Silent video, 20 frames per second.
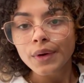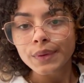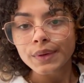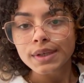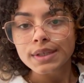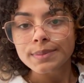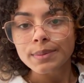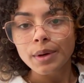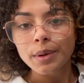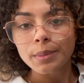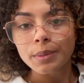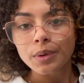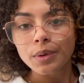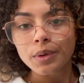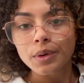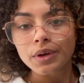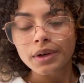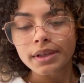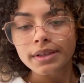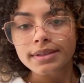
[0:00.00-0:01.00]
those bottom
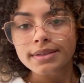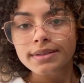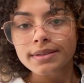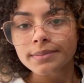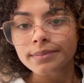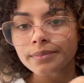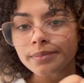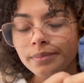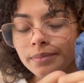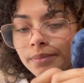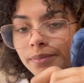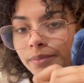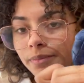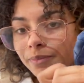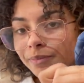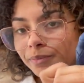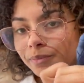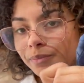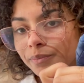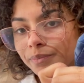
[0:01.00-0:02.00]
corners
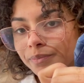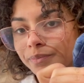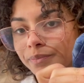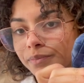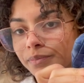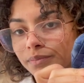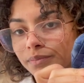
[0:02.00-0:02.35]
on